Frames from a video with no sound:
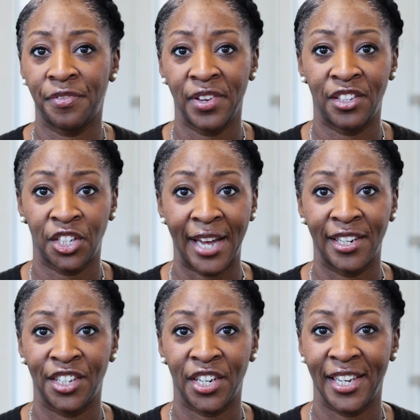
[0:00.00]
of these
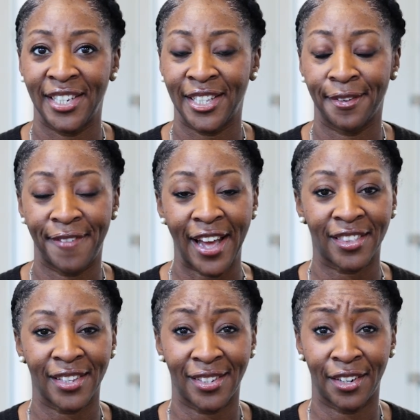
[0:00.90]
challenges, the fact
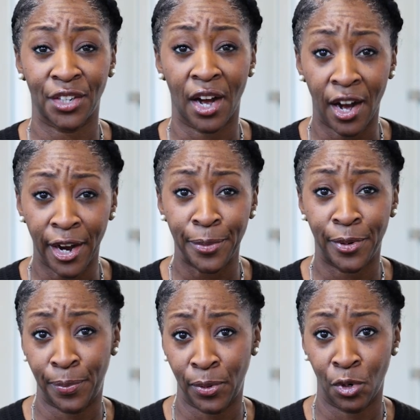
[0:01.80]
that such a high
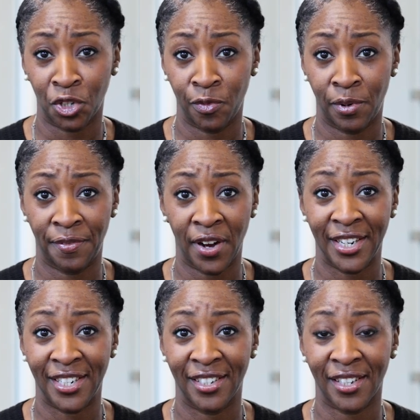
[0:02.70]
proportion of
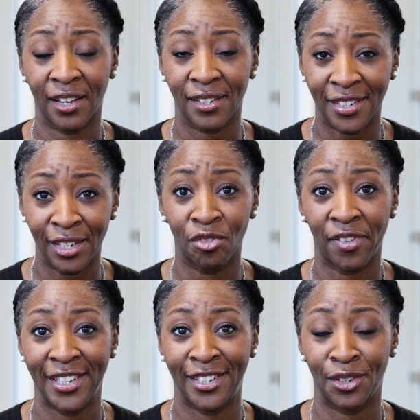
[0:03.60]
providers are still
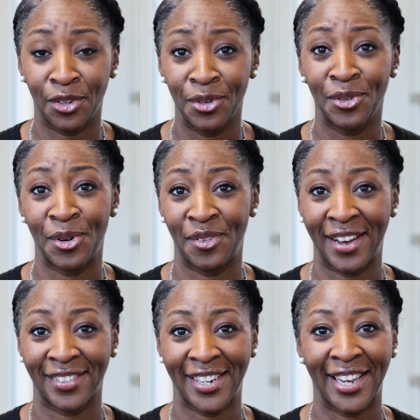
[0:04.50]
rated good or
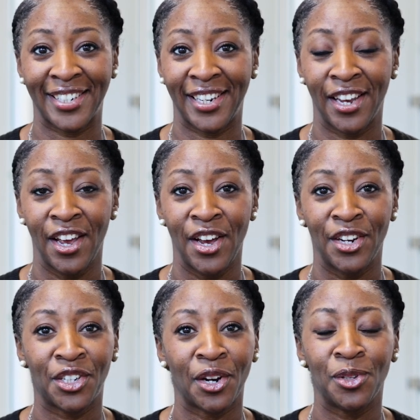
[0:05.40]
outstanding
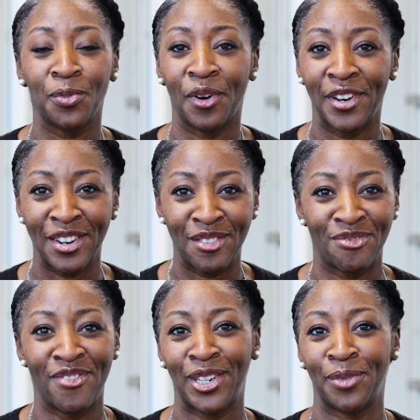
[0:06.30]
shows what an
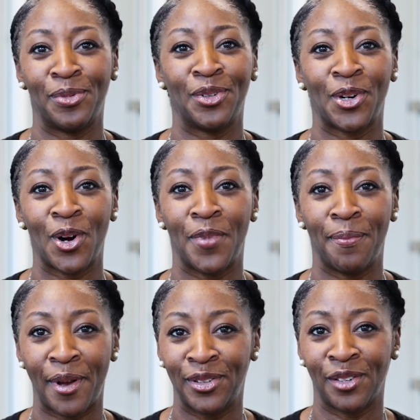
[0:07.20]
incredible job
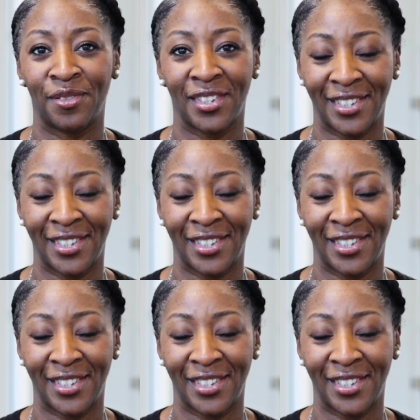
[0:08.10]
most of the